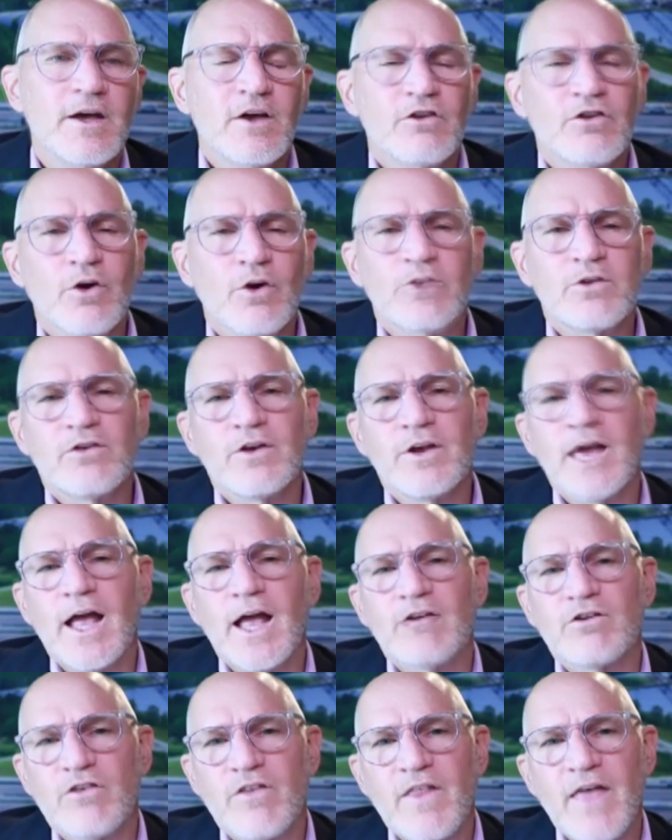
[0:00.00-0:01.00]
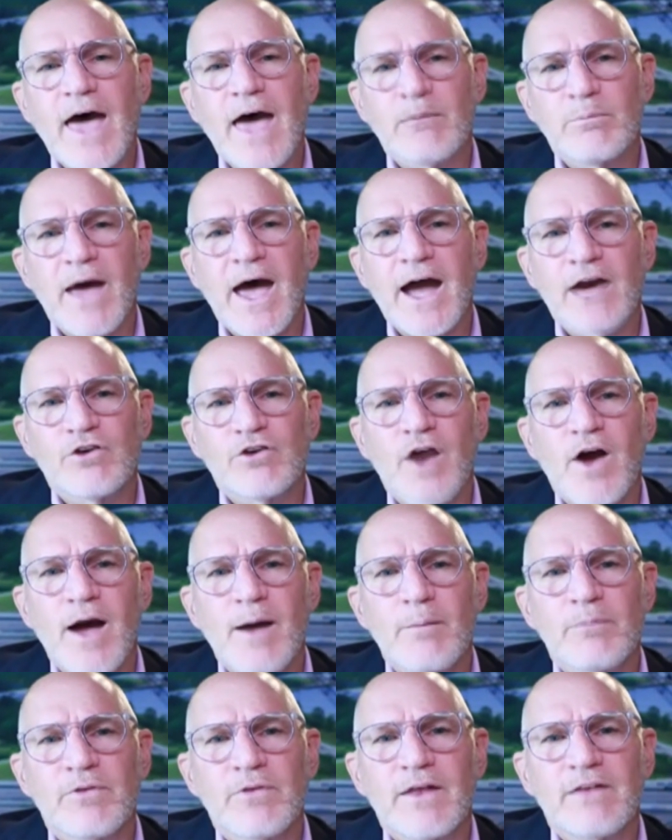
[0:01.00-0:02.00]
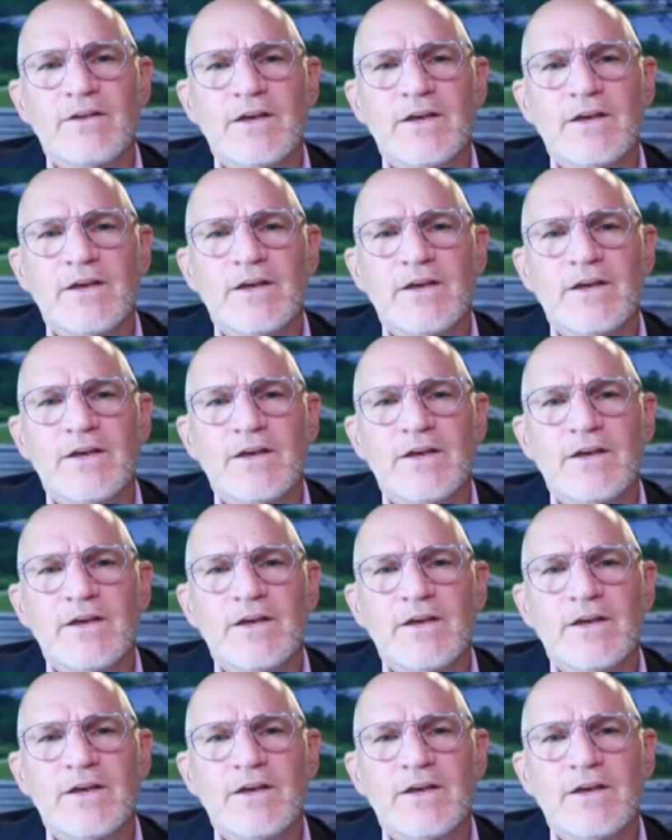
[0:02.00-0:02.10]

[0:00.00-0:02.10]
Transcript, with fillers: So it's against that backdrop that